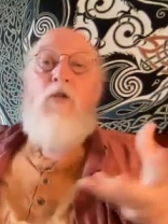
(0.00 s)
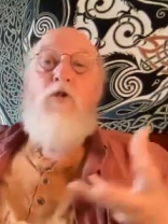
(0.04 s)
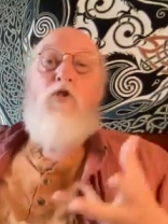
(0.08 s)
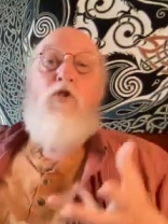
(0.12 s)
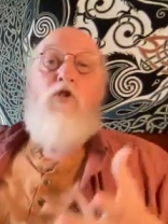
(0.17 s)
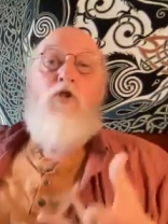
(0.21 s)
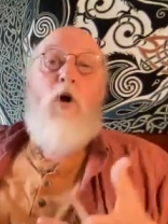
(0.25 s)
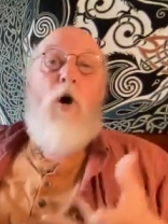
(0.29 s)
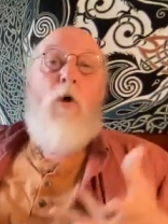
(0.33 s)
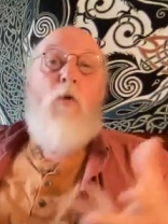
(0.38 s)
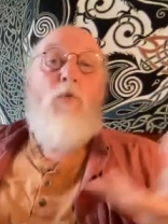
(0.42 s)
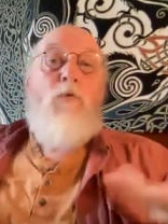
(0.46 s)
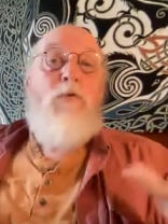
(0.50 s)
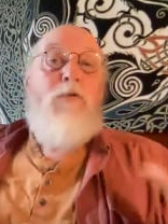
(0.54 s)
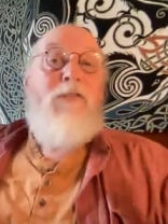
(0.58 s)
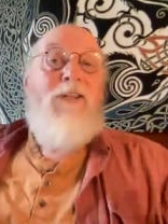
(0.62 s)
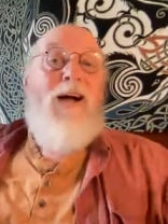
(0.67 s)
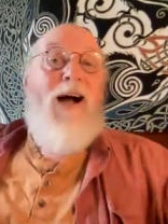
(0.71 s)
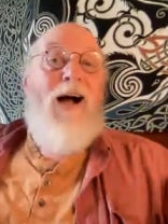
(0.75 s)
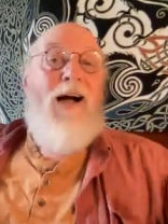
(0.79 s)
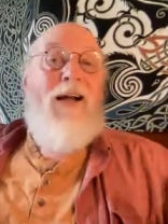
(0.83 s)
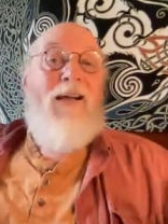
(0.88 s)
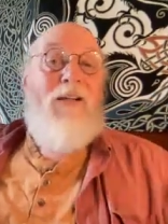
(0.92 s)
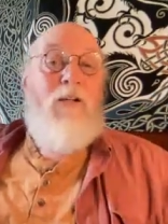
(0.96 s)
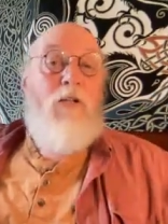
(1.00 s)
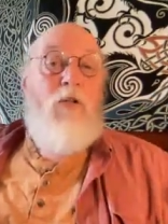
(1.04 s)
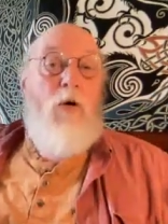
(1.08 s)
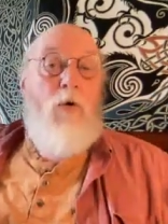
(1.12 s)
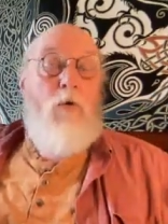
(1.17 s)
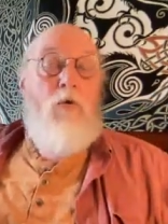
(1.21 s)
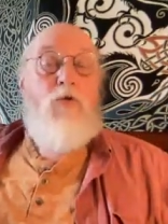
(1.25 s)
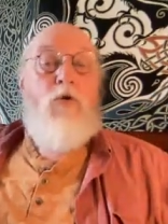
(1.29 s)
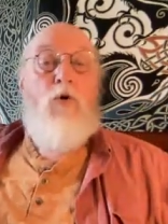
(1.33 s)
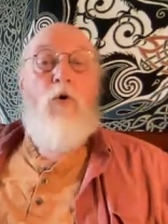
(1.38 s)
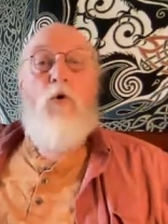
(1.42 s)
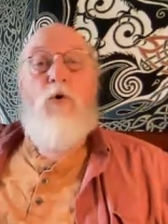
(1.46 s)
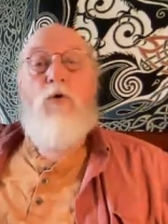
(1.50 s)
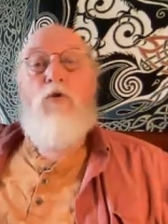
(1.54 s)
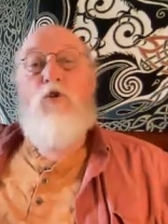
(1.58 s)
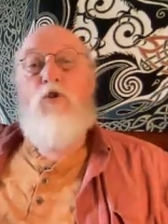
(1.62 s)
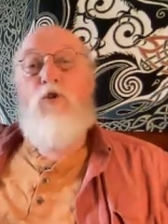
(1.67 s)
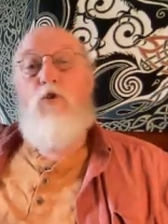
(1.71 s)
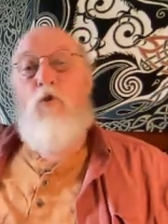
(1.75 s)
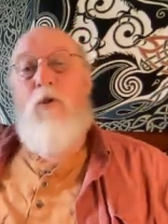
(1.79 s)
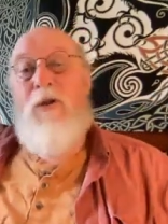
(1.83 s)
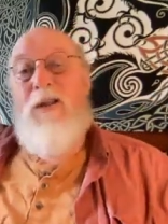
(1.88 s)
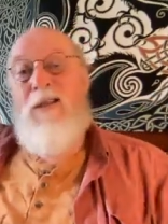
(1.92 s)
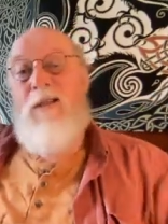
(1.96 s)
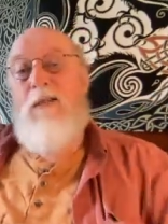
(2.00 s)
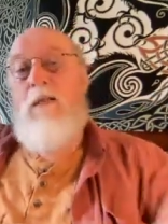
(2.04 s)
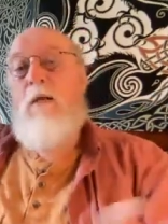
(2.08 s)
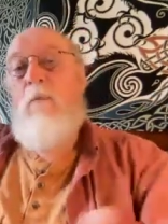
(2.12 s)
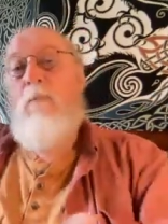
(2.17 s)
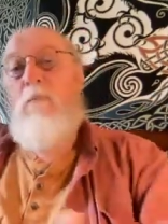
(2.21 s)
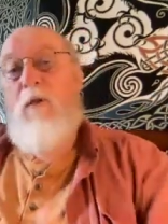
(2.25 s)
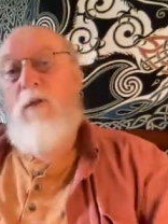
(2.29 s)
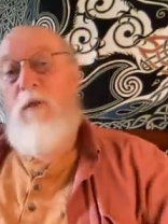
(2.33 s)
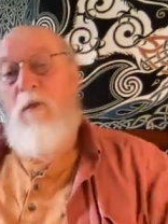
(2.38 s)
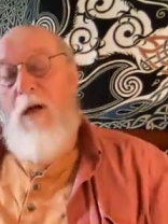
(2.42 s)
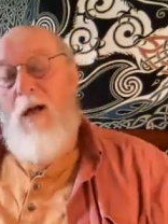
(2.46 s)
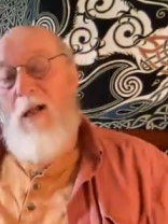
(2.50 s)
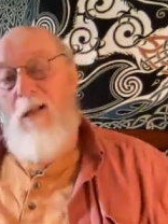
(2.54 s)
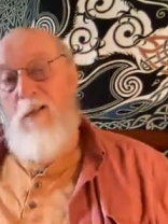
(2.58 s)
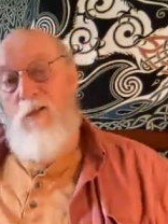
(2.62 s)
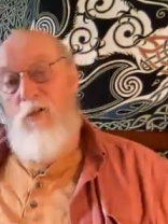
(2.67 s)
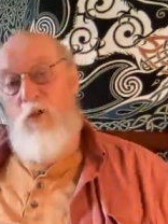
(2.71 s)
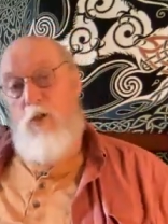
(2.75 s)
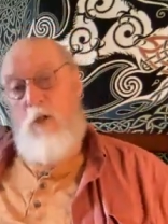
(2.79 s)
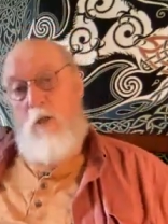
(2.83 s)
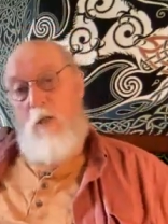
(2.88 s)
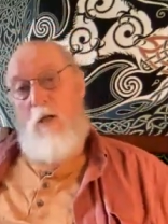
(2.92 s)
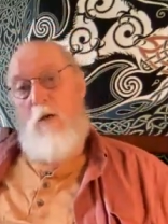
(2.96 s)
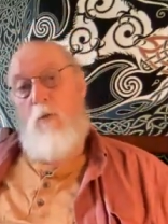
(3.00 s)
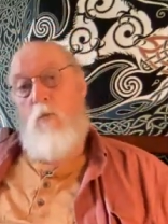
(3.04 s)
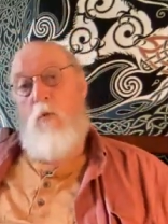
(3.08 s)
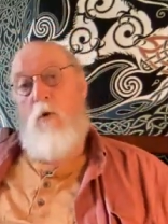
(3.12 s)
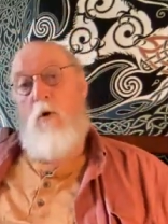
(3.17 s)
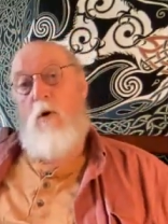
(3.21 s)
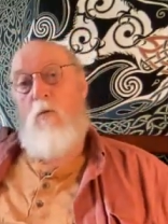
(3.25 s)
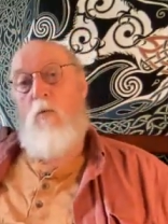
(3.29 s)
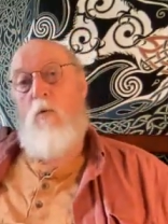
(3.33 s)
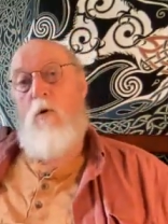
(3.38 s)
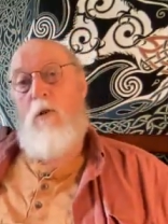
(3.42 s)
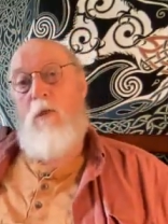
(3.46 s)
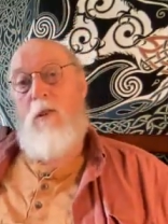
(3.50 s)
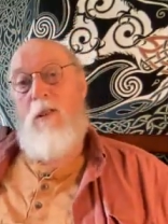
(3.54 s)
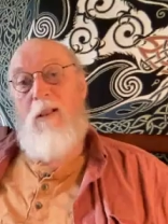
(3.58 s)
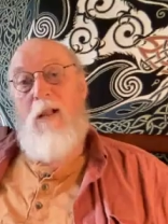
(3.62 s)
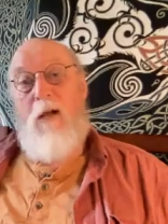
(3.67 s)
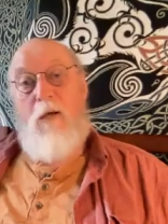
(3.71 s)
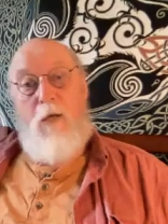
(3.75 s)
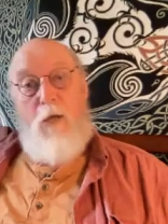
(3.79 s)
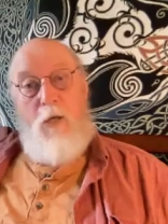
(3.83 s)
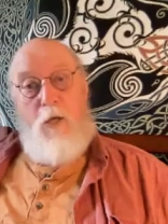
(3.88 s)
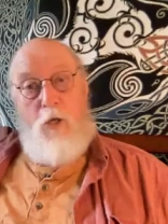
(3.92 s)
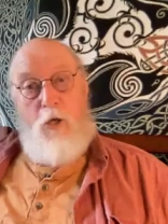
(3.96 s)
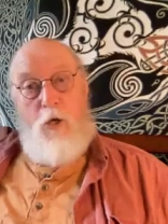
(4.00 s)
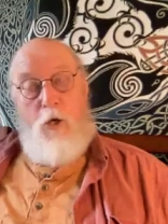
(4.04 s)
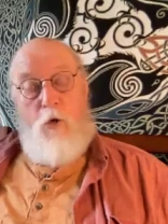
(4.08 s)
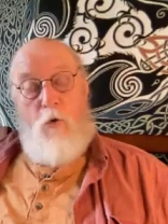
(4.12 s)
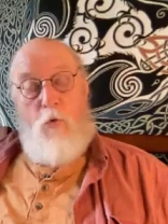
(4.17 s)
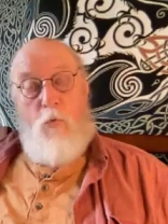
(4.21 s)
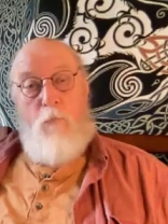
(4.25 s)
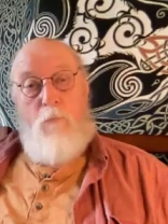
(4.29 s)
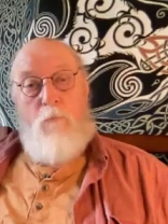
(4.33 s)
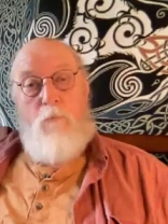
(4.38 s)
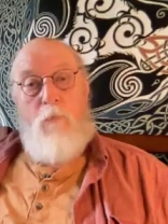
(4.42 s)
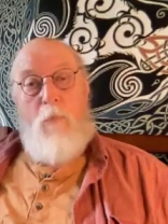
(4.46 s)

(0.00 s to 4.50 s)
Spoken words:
don't diagnose or treat the pathology they work with. Lucky you.